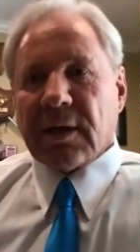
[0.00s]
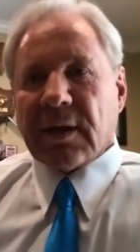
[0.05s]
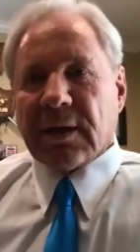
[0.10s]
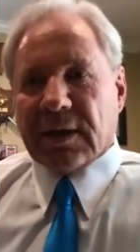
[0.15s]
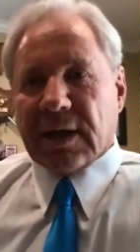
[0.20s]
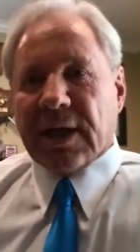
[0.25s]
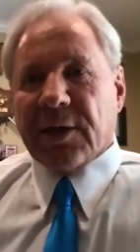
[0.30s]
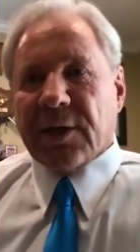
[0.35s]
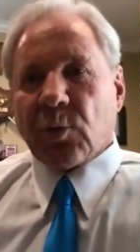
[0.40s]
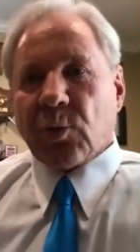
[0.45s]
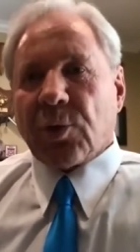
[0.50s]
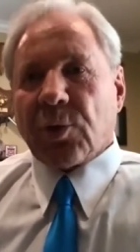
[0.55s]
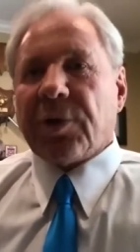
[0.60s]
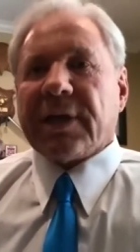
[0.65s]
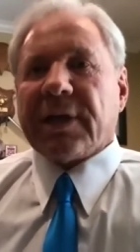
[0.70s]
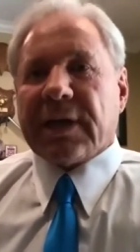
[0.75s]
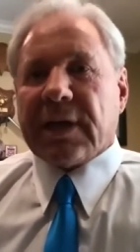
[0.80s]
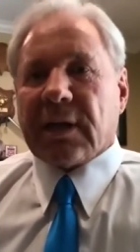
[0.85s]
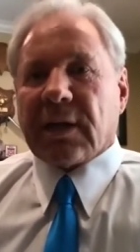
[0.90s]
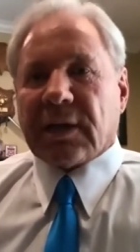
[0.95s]
in order
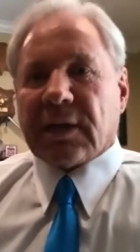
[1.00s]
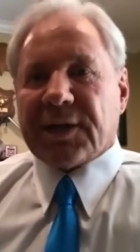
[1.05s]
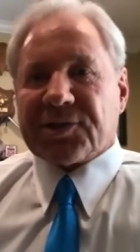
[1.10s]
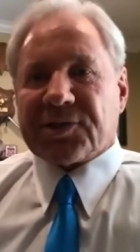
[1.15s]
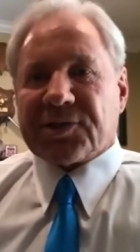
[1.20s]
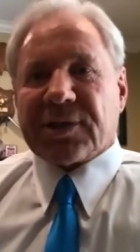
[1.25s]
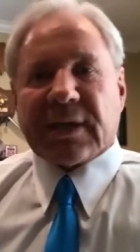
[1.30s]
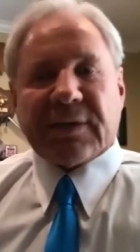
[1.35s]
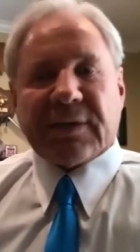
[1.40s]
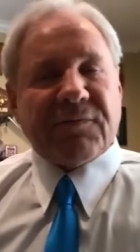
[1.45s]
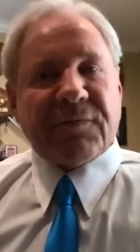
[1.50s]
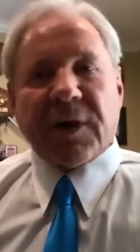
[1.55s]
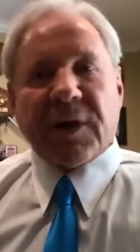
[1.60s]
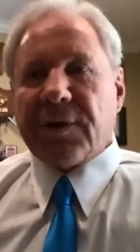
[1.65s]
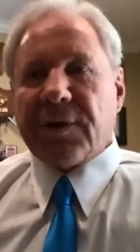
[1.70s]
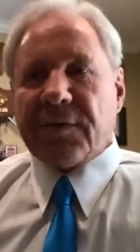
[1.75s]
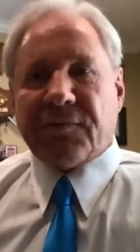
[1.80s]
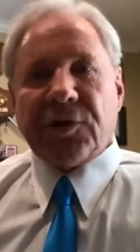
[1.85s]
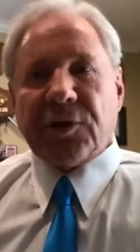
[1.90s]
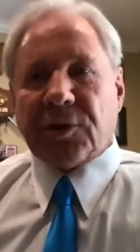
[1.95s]
to get a listing?
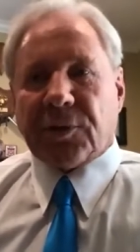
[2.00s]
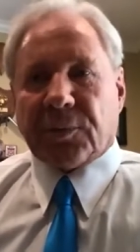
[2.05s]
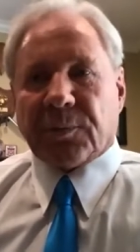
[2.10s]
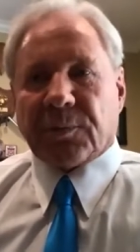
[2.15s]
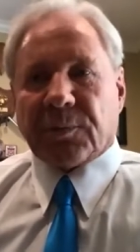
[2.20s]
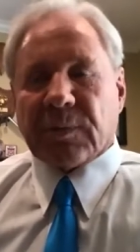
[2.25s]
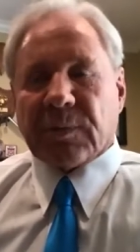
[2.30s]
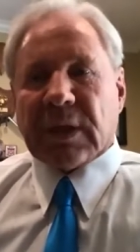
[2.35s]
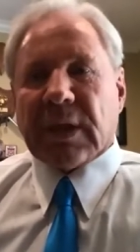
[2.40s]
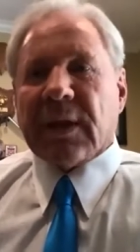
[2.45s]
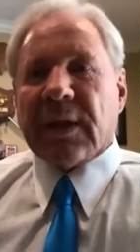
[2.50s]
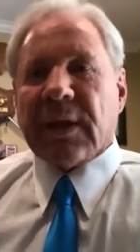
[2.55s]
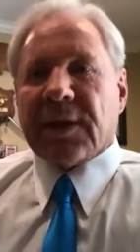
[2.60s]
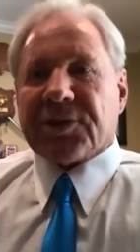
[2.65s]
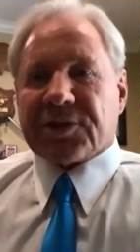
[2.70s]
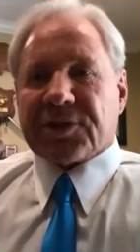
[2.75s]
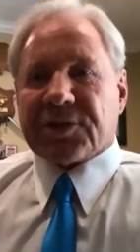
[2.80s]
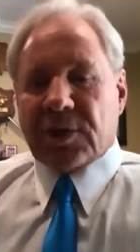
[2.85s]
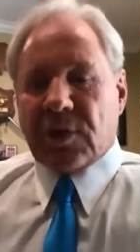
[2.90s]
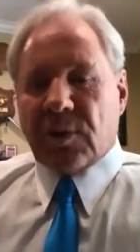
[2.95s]
Very few.
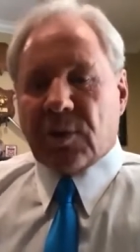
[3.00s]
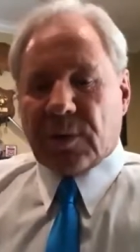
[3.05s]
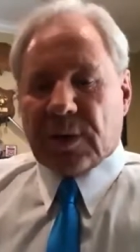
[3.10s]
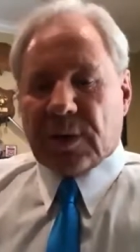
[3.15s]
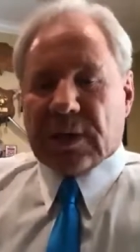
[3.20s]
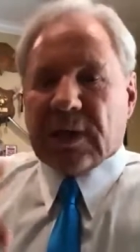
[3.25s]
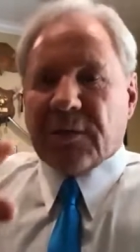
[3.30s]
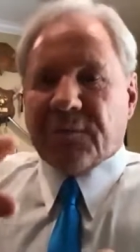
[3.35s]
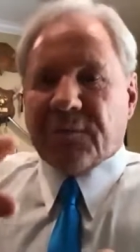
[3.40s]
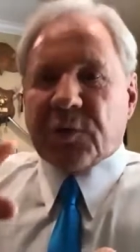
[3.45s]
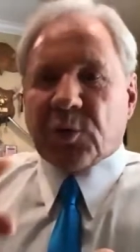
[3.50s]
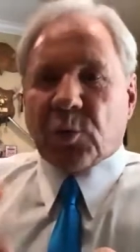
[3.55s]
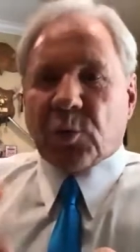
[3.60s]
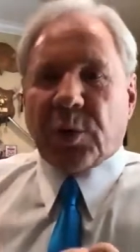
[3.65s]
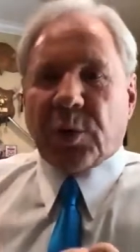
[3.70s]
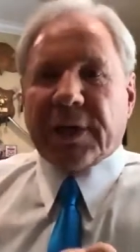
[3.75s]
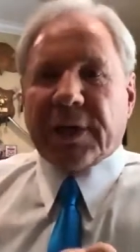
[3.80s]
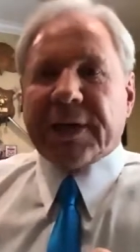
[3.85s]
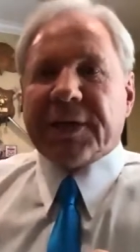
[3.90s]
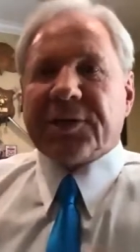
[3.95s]
So if you're
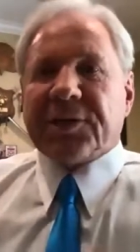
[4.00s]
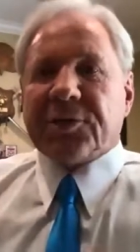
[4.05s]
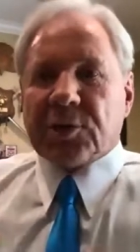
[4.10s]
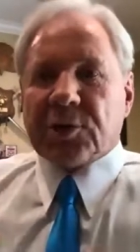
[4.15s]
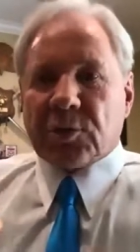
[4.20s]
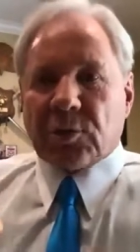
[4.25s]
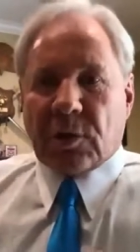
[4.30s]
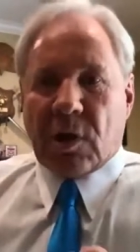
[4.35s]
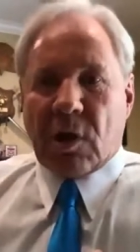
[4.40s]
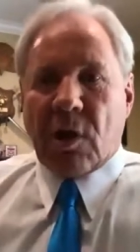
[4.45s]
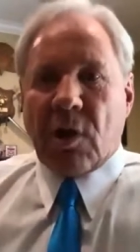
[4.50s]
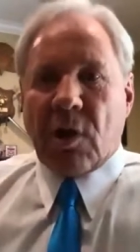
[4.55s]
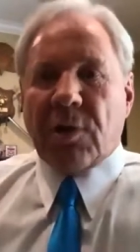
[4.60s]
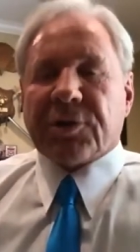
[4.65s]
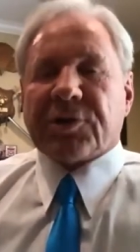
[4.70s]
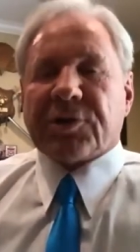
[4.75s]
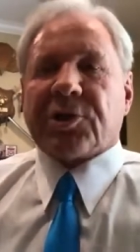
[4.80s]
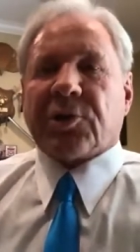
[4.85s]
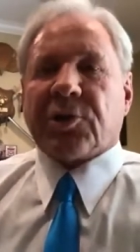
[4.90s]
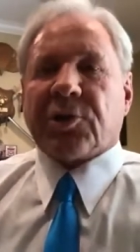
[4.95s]
willing to do
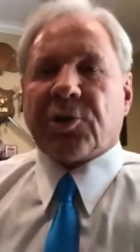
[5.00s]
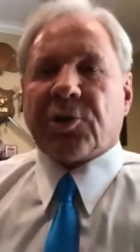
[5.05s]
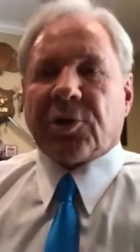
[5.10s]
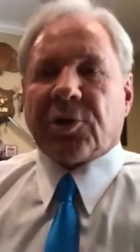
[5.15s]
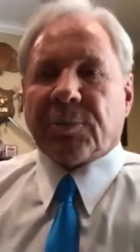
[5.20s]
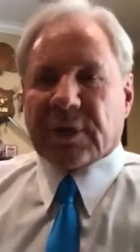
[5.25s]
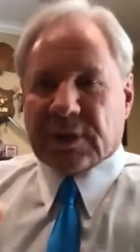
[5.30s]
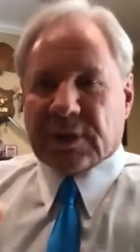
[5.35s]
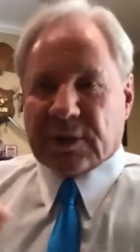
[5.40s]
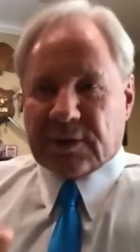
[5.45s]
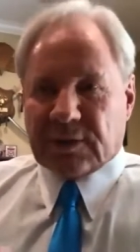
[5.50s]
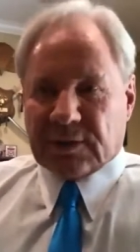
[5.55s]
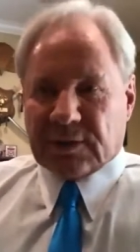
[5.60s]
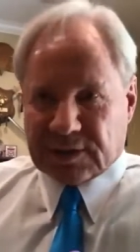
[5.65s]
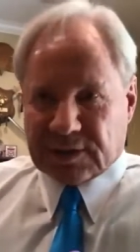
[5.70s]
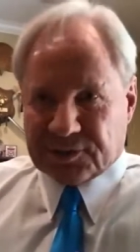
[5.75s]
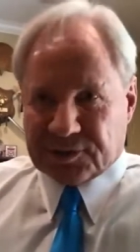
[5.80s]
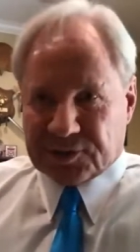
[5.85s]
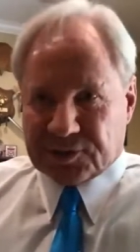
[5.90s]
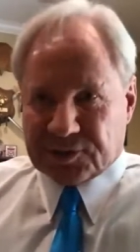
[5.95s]
long-term,
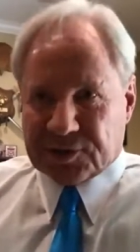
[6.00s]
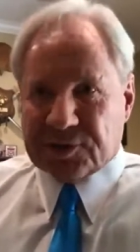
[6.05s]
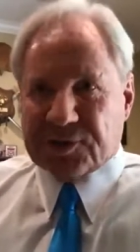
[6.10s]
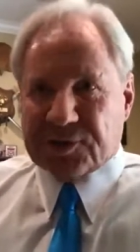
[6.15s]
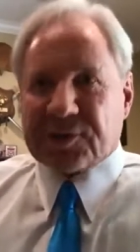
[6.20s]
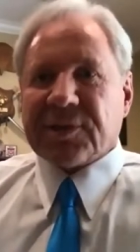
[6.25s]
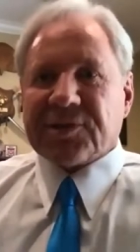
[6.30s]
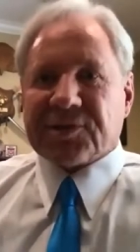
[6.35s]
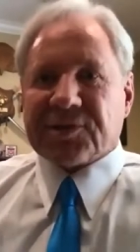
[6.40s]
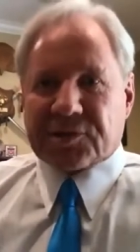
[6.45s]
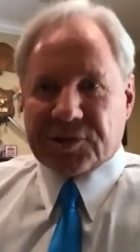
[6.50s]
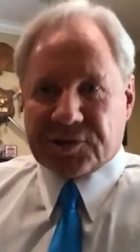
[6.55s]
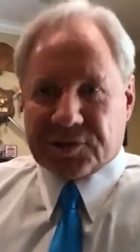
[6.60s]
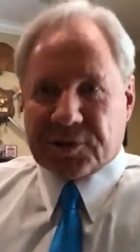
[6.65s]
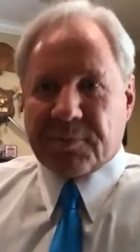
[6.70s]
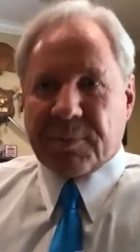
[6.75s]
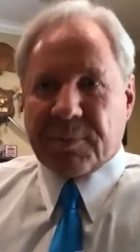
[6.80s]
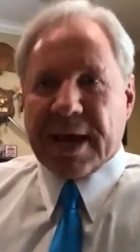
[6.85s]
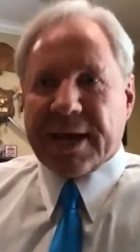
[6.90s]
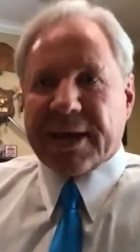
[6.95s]
consistent,
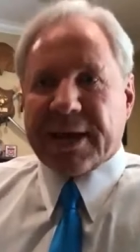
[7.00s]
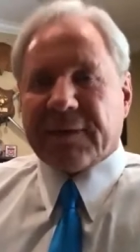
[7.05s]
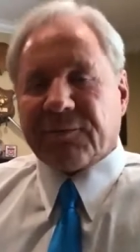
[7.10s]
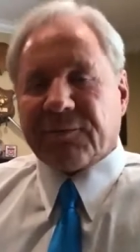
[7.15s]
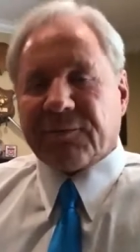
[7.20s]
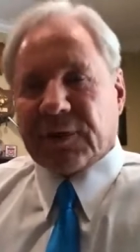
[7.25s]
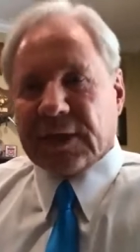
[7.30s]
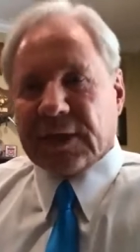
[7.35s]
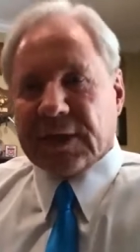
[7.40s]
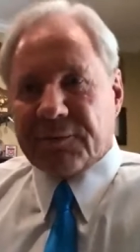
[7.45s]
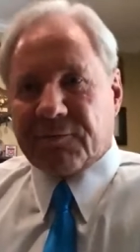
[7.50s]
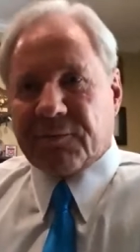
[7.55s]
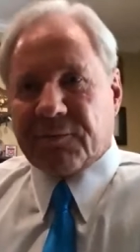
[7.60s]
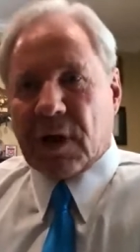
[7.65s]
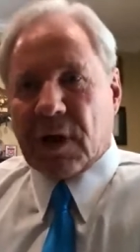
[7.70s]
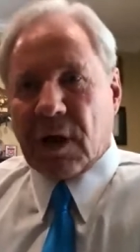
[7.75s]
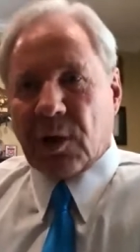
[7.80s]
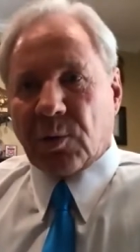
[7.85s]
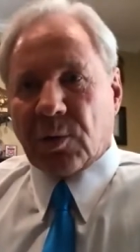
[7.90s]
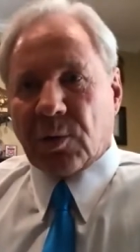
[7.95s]
systematic
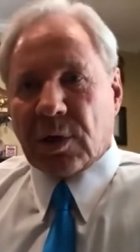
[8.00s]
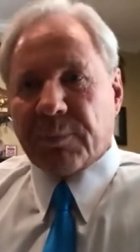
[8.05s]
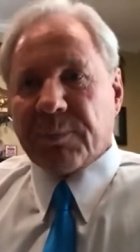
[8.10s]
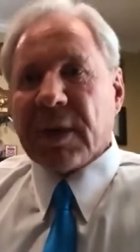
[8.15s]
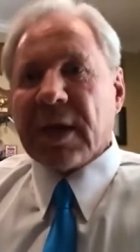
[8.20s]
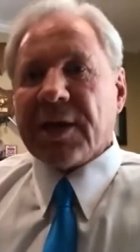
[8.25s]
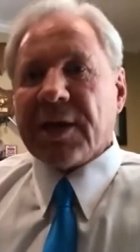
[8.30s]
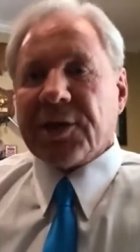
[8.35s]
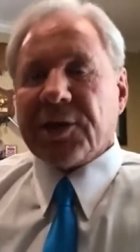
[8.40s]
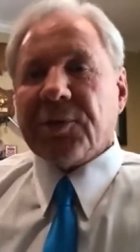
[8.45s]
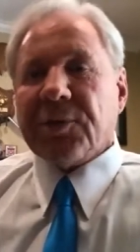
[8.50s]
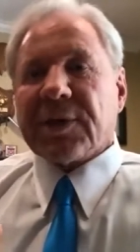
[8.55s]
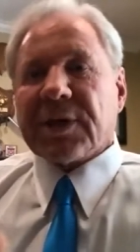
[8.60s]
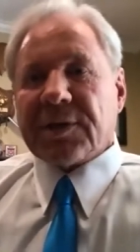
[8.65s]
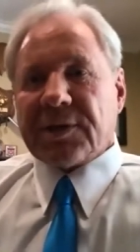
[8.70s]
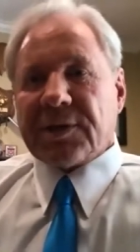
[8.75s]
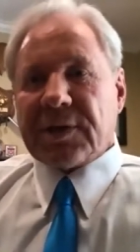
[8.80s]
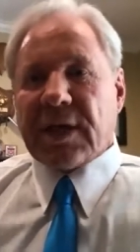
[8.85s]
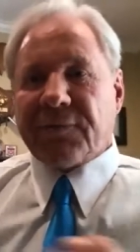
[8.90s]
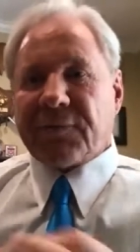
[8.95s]
follow-up, you
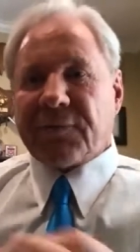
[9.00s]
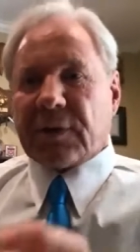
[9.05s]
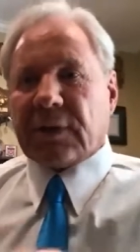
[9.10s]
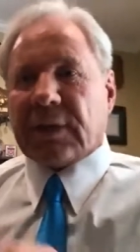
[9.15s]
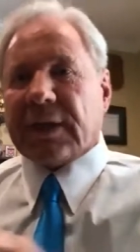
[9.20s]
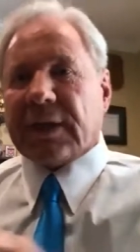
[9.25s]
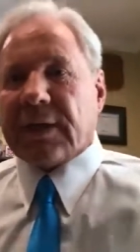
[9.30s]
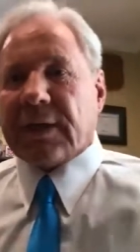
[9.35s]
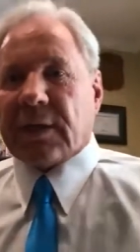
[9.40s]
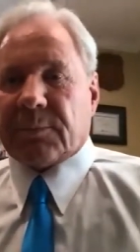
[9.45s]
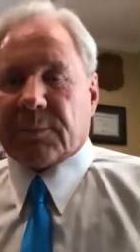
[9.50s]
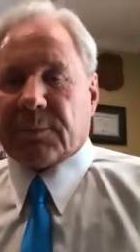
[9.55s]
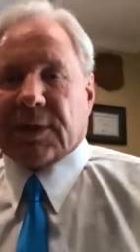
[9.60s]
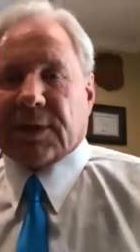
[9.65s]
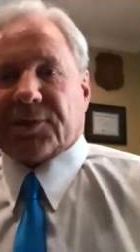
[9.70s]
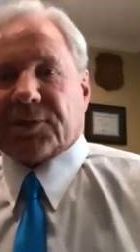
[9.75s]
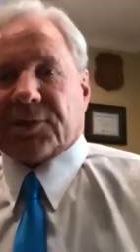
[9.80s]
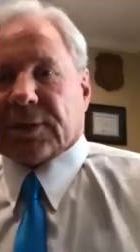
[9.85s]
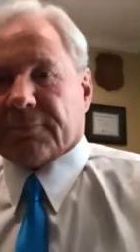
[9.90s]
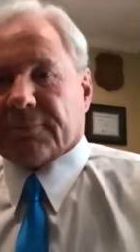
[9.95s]
can definitely get them listed.